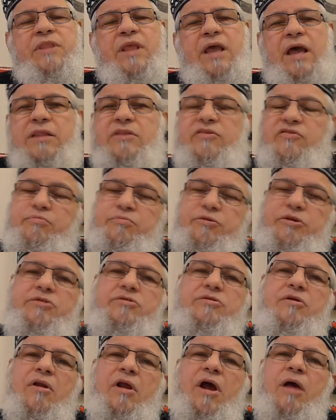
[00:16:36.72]
and spread
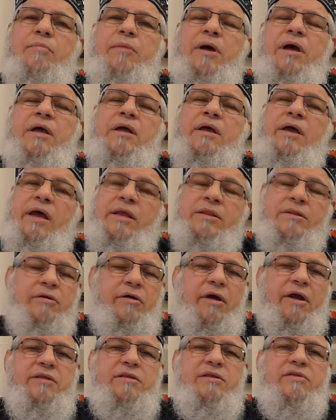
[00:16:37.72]
the rahmah and
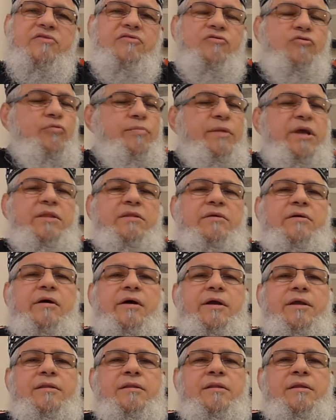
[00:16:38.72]
guidance to
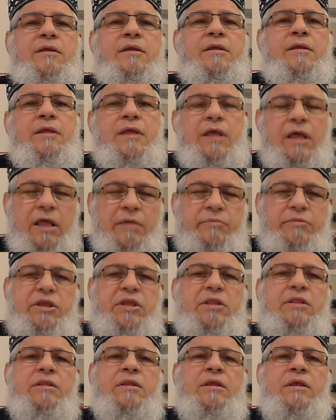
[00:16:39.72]
mankind.
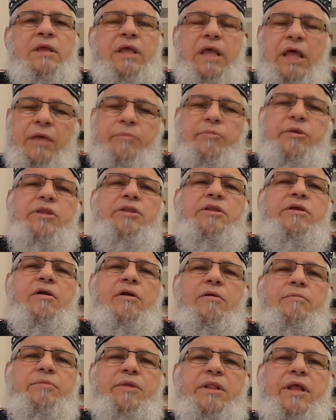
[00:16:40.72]
Ameen, Ameen Ya
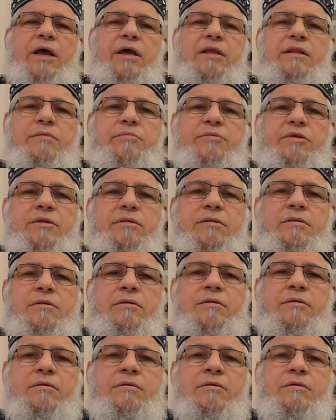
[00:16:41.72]
Rabbil Alameen.
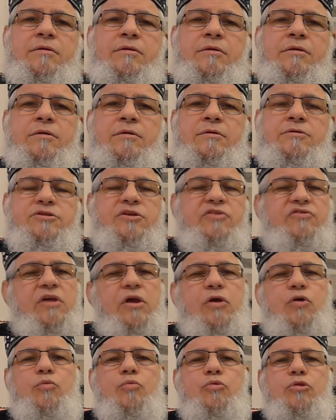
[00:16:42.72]

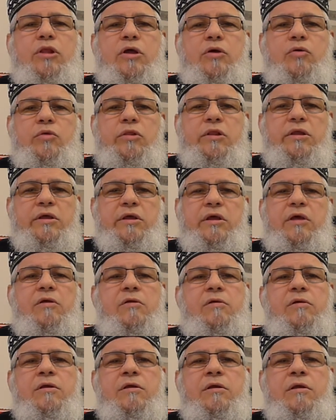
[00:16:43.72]
Jazakum Allah kull khair.
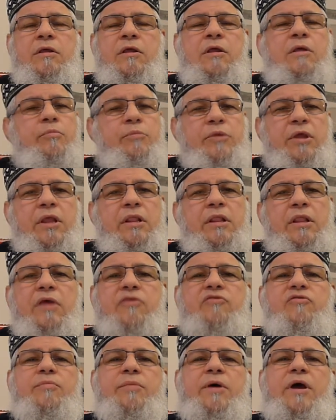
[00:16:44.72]
May Allah
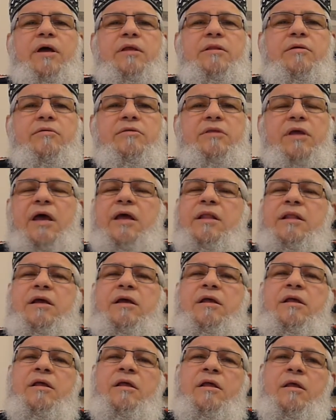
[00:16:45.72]
subhanahu wa ta'ala
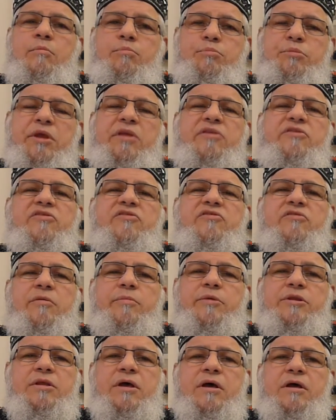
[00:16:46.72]
make this
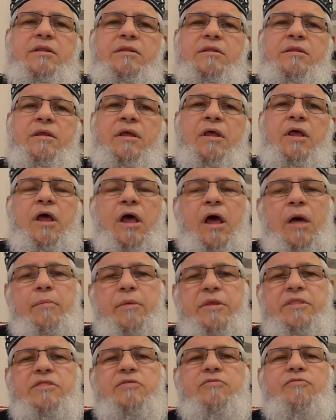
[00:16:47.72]
Ramadan a
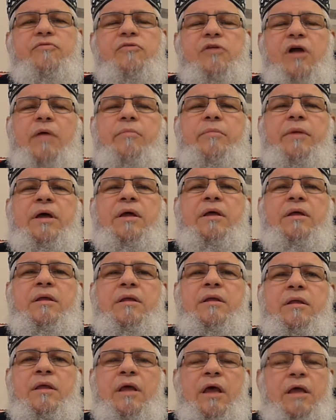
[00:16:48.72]
month of rahmah
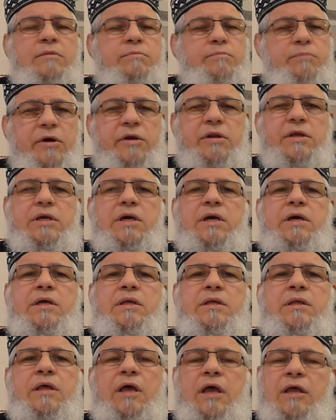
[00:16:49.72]
and barakah
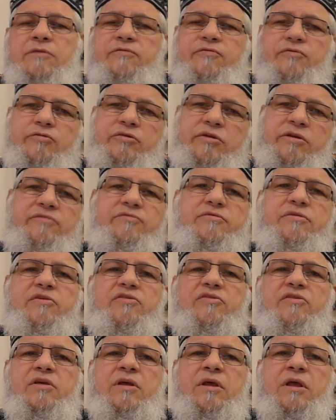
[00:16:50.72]
and
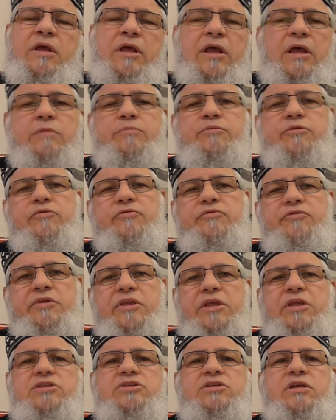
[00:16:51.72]
forgiveness and
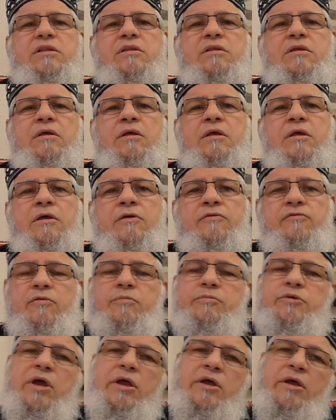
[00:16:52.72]
purification
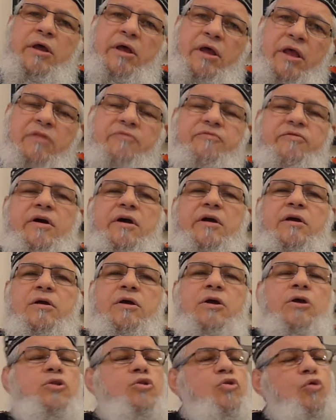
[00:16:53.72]
from hellfire
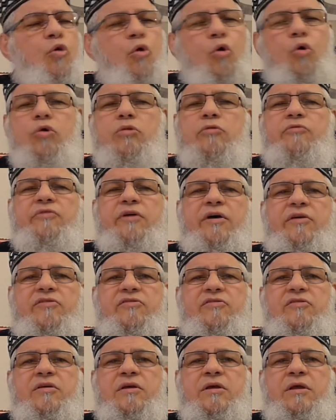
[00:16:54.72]
to all of
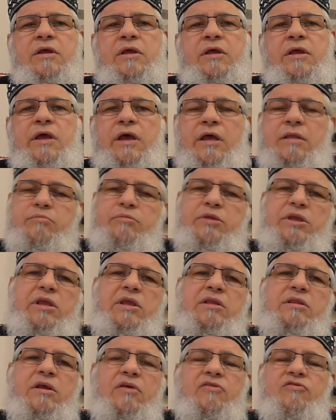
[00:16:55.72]
us, and make
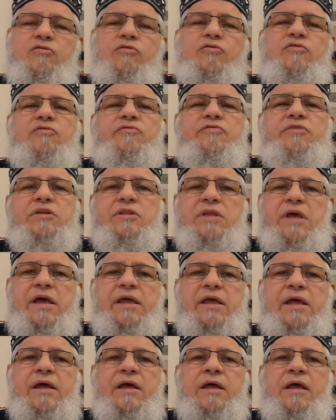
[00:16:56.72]
it a source of
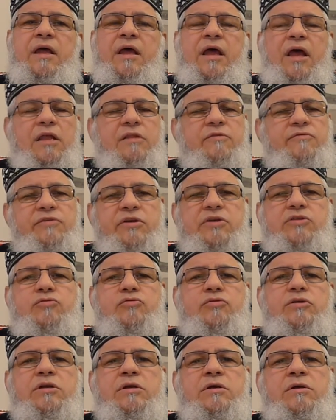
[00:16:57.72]
hidayah and
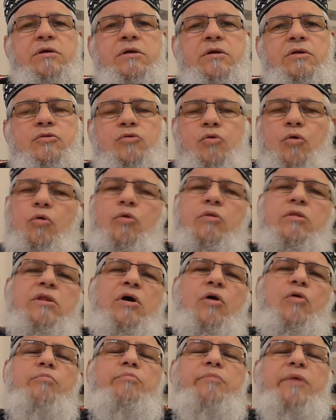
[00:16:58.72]
victory to all the
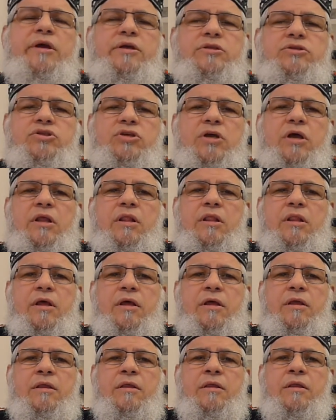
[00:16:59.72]
ummah, inshallah.
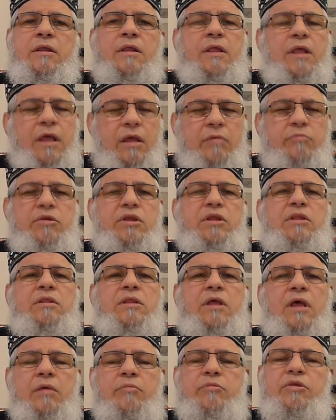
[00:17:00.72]
Ameen,
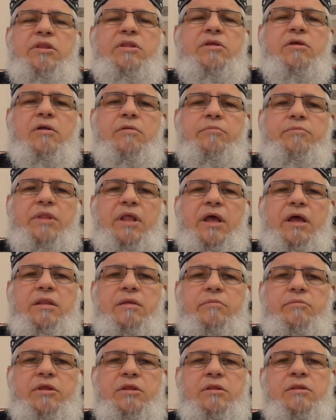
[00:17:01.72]
Ameen Ya Rabbil
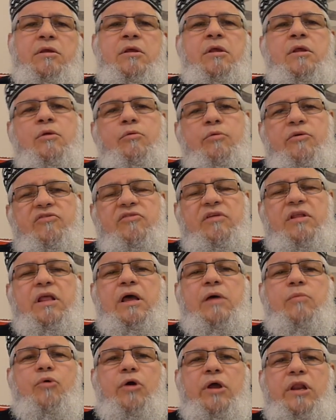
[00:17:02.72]
Alameen.
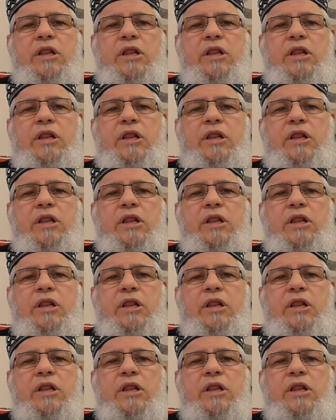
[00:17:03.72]
Wassalamu